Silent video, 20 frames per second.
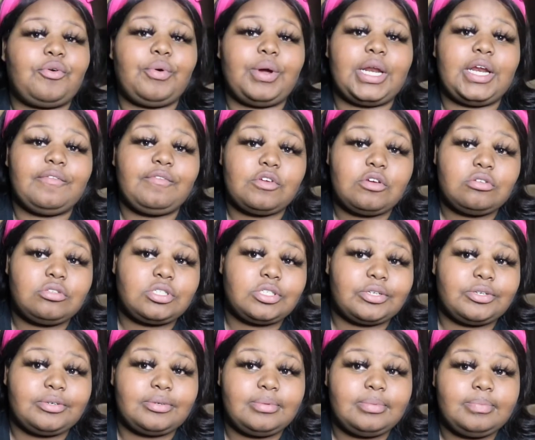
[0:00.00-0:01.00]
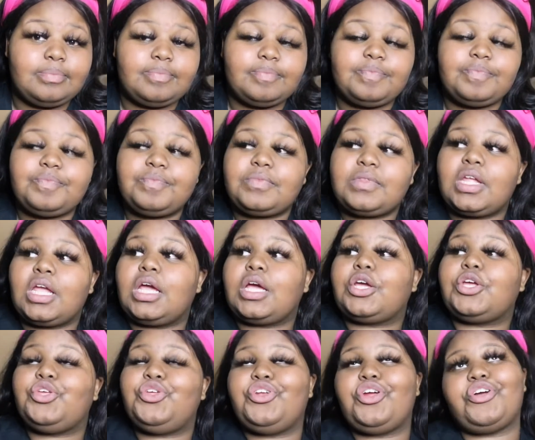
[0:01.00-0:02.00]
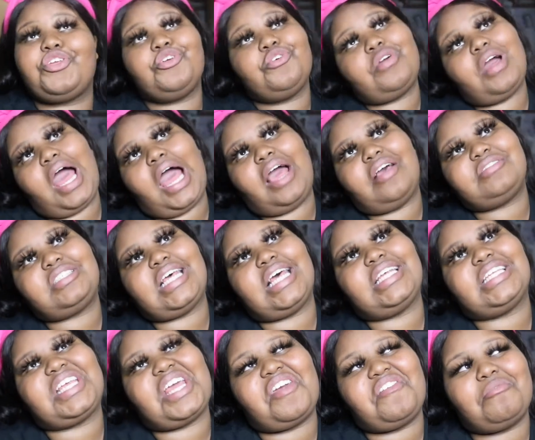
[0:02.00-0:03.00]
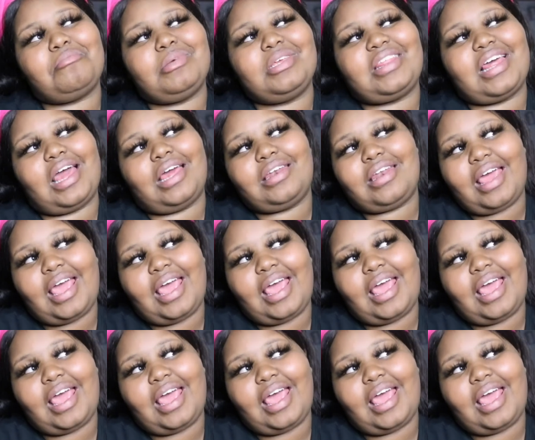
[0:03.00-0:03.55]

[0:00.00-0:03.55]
the queen of YouTube? You know, you guys have given me that